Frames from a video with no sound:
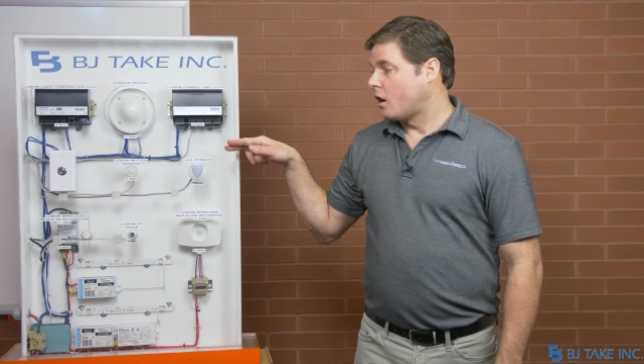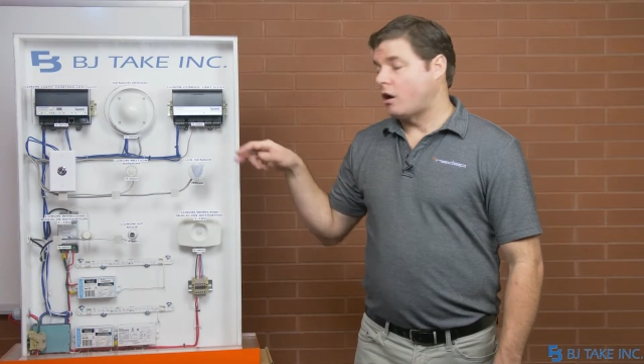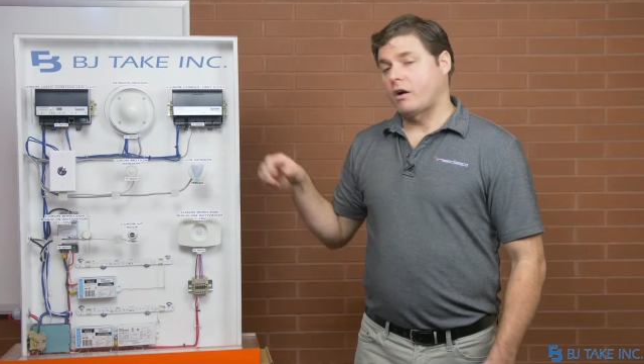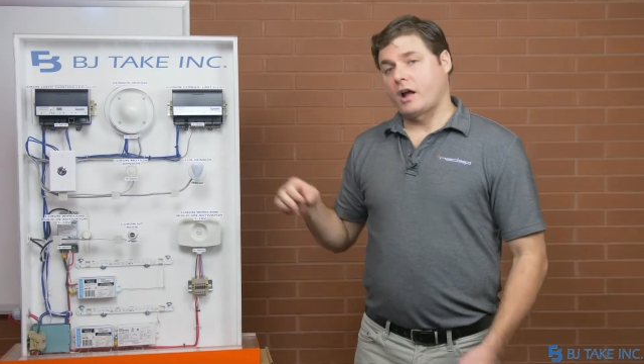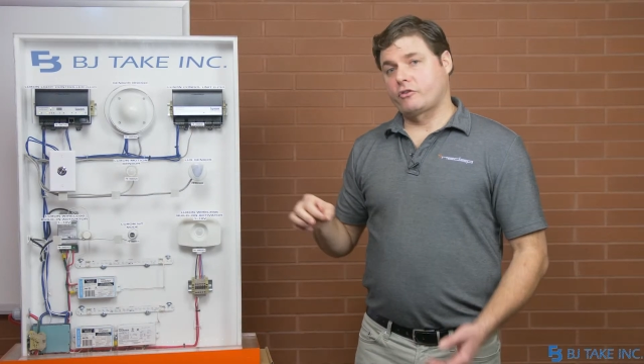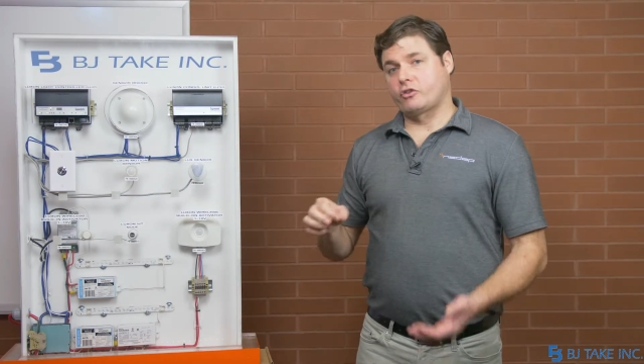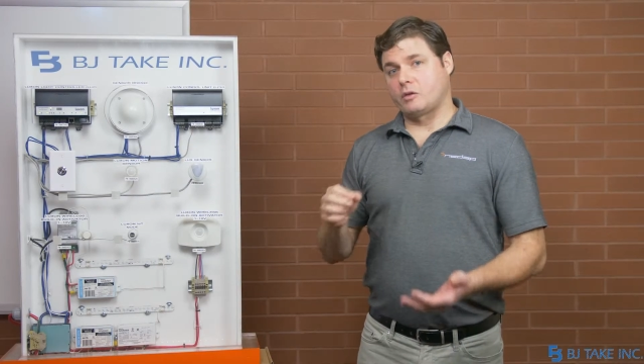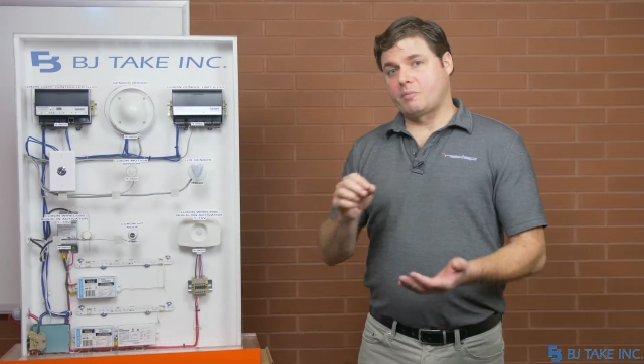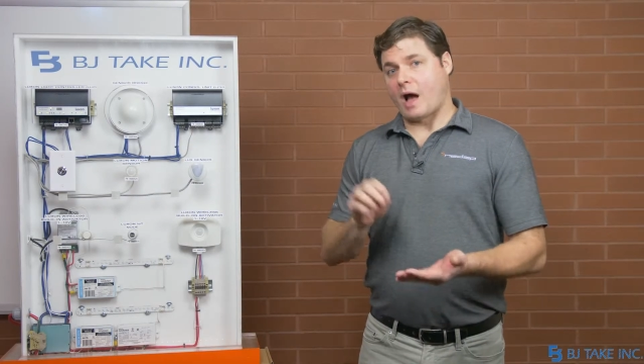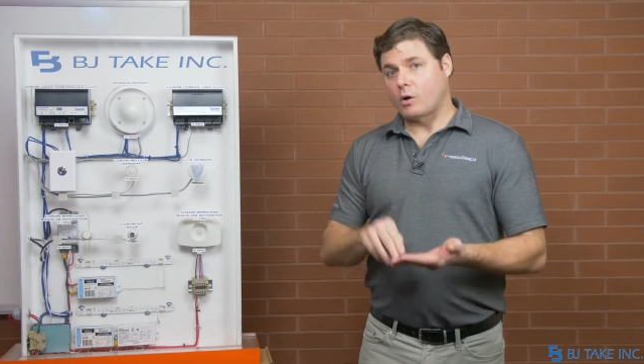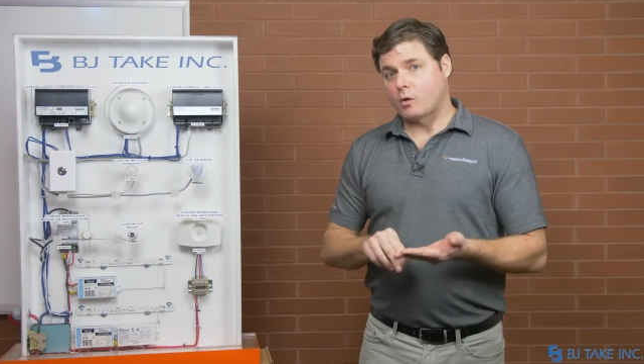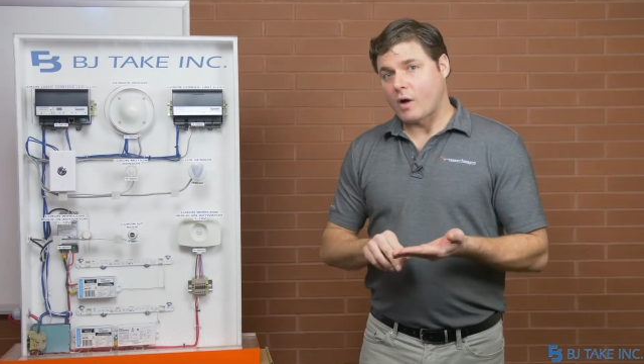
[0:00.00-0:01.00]
are actually
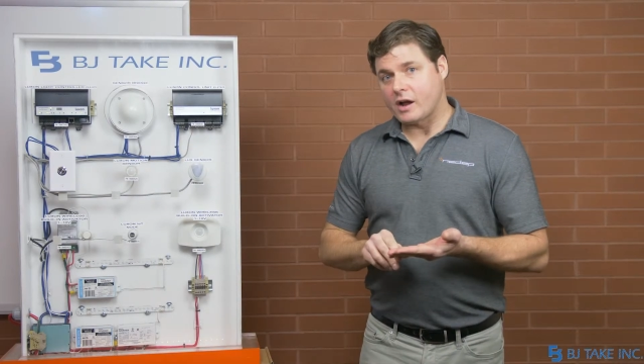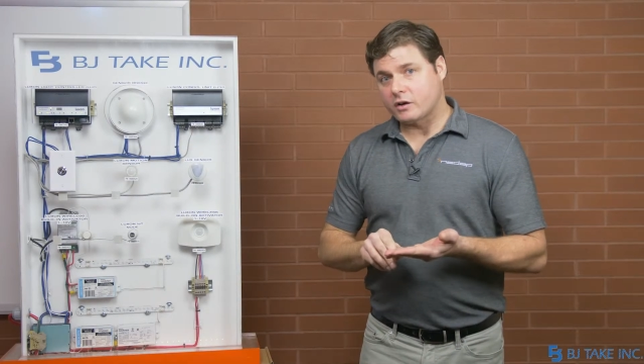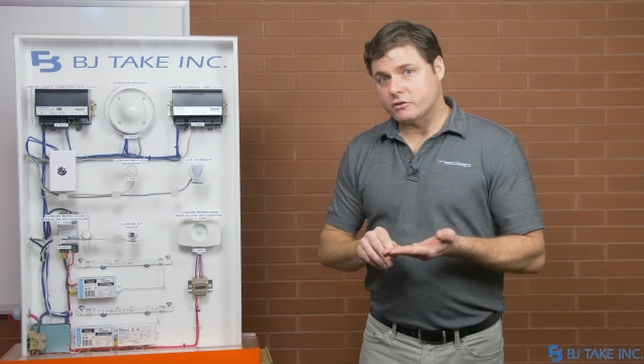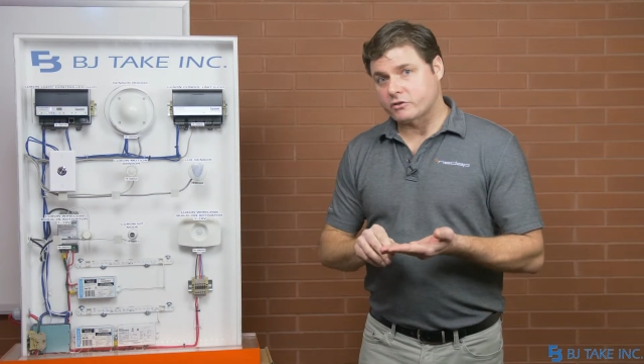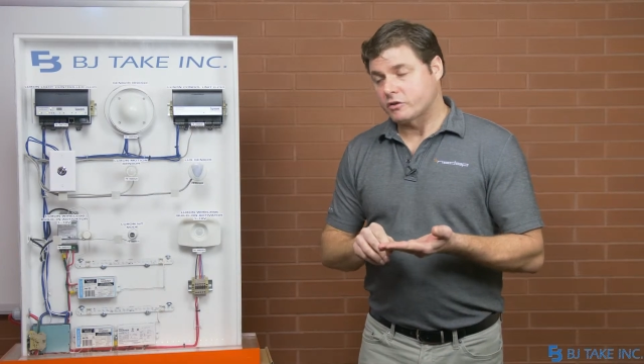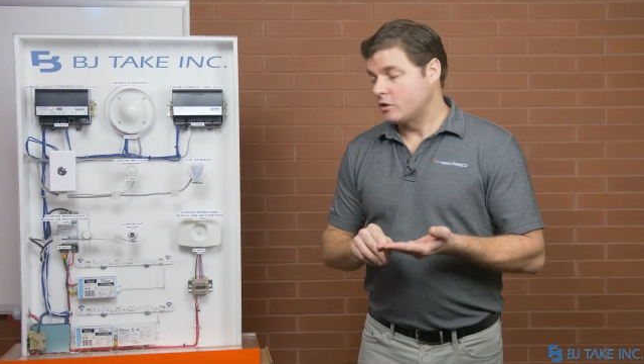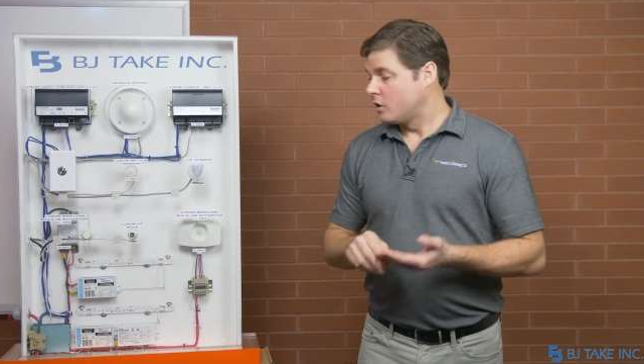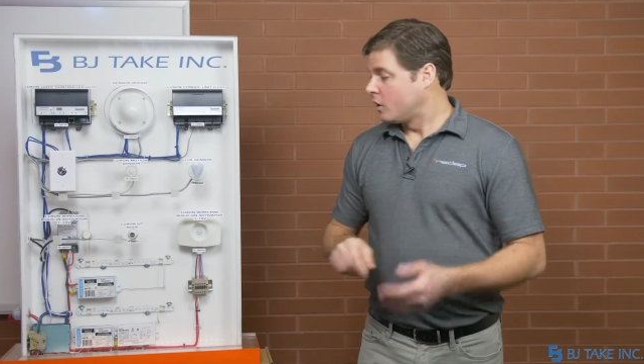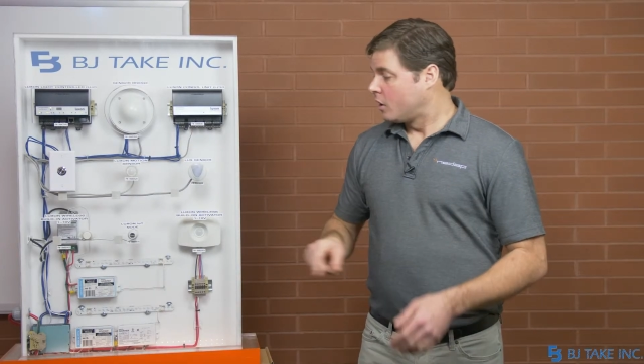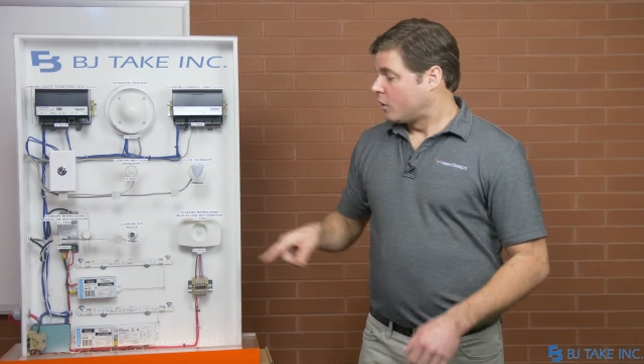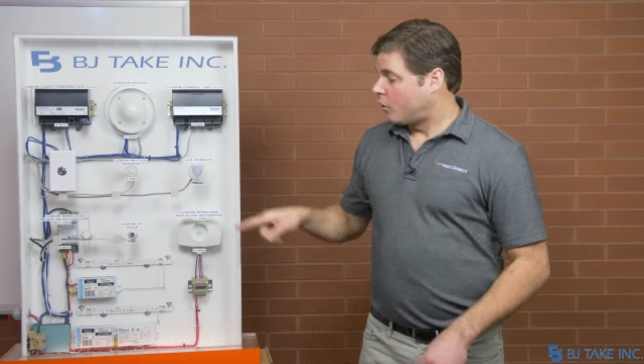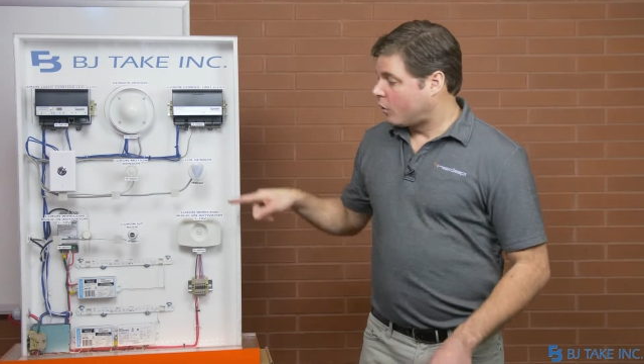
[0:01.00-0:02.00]
power wires
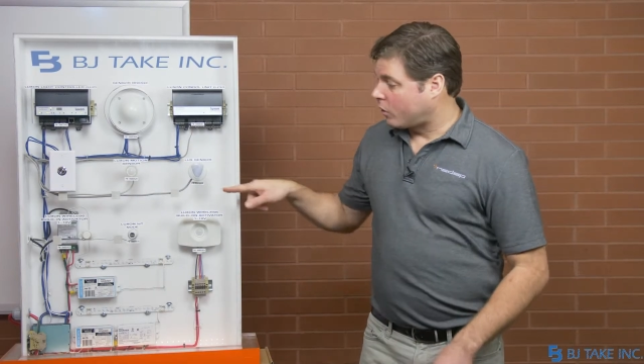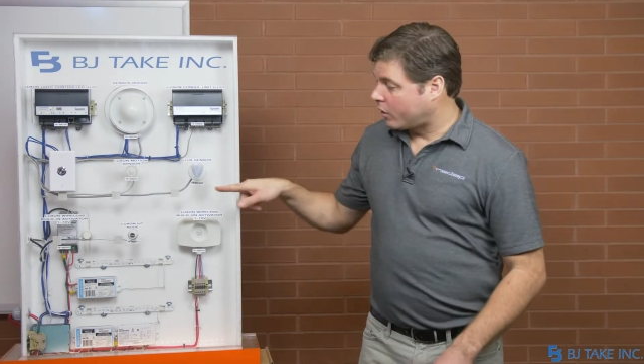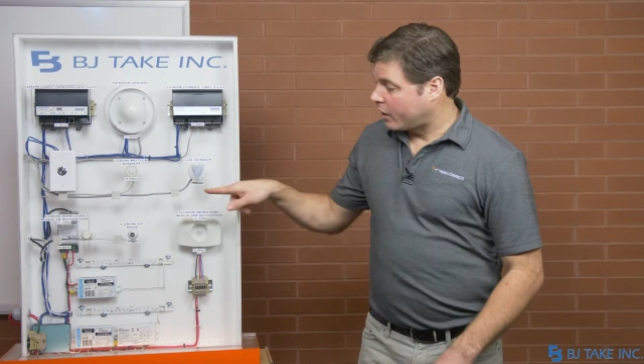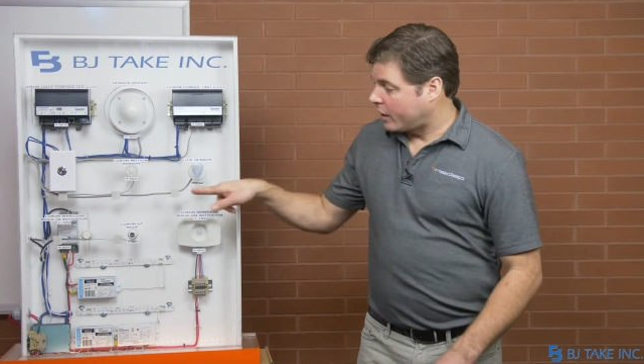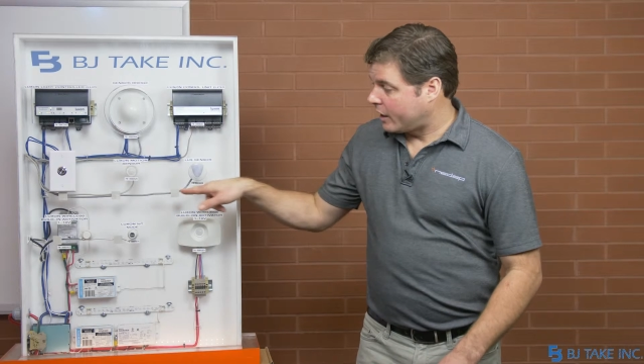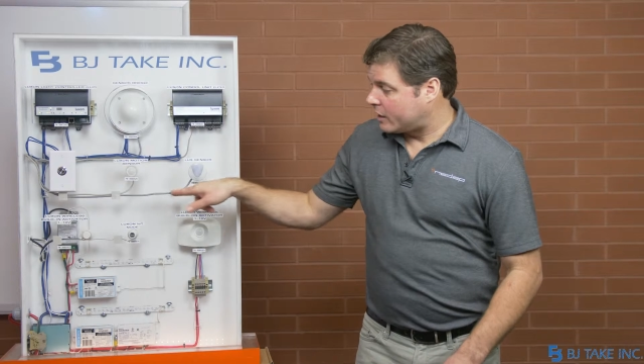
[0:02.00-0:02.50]
or